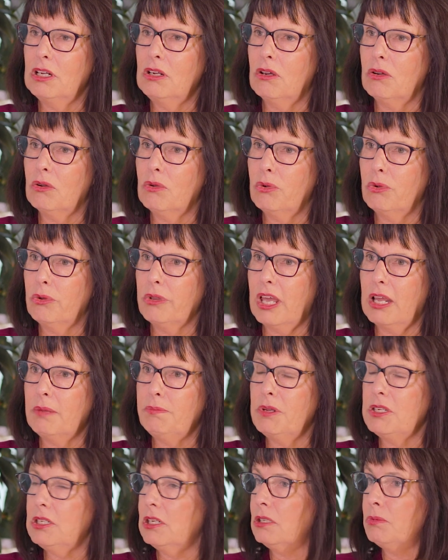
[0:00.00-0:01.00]
not all
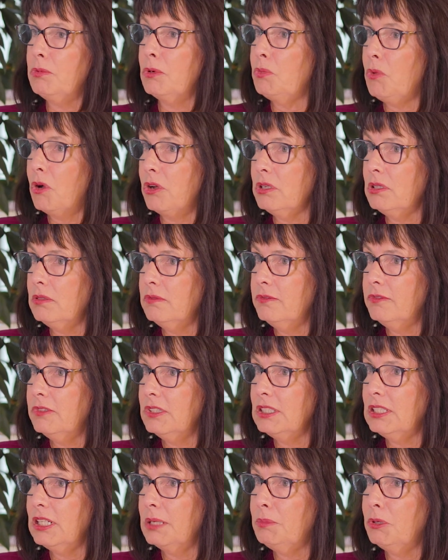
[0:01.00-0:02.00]
that business would want, for
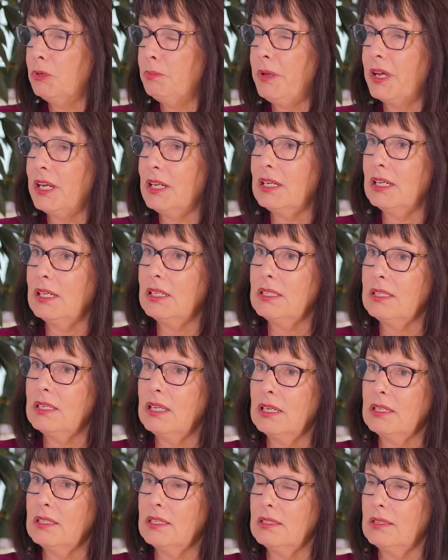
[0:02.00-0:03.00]
example, but
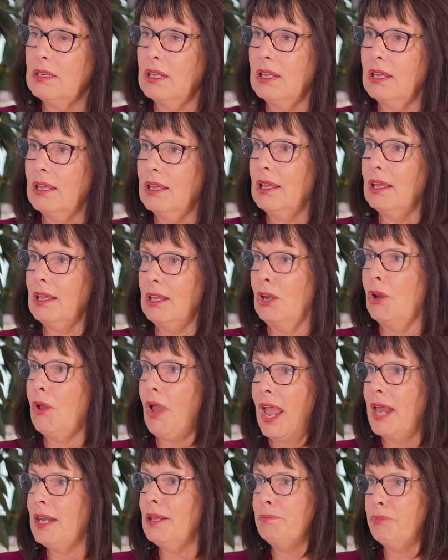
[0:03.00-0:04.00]
it's
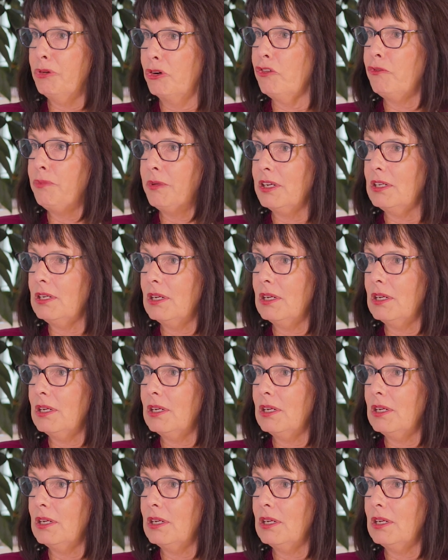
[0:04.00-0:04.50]
an improvement